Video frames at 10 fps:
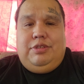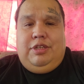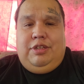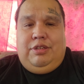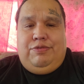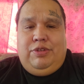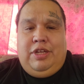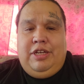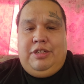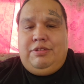Uh, if you
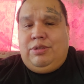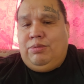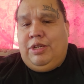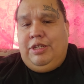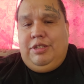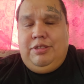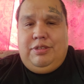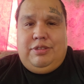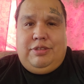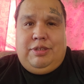like, don't like,
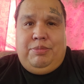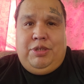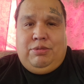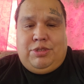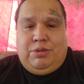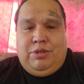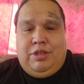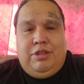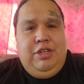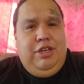let me know what's going
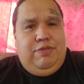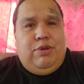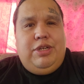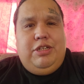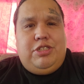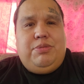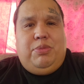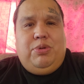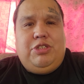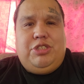on. If you want to hear some
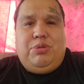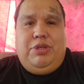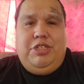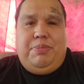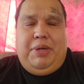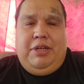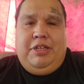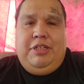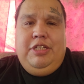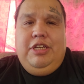more stories about
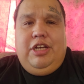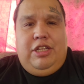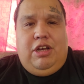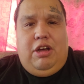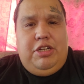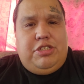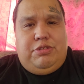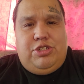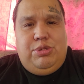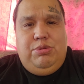it and the
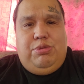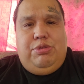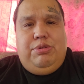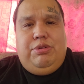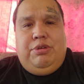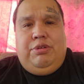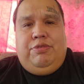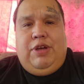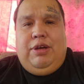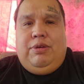honest truth
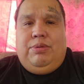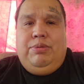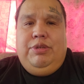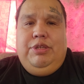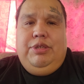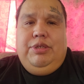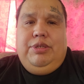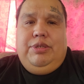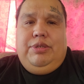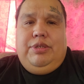of how
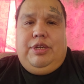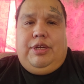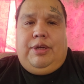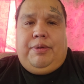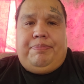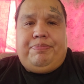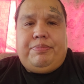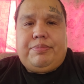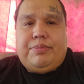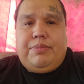um,
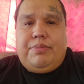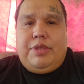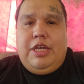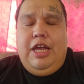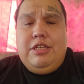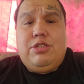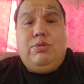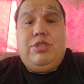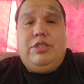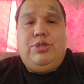
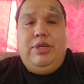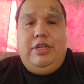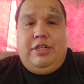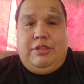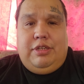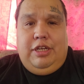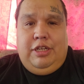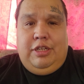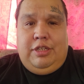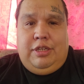SOs are treated in,
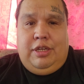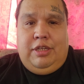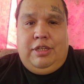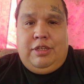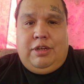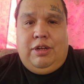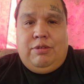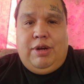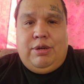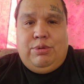in, in the
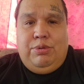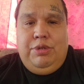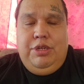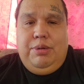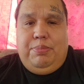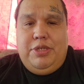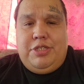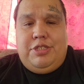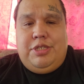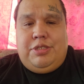Colorado
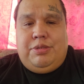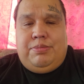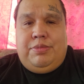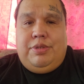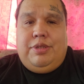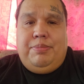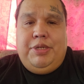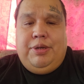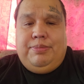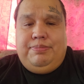prison system, let me
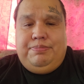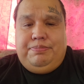know.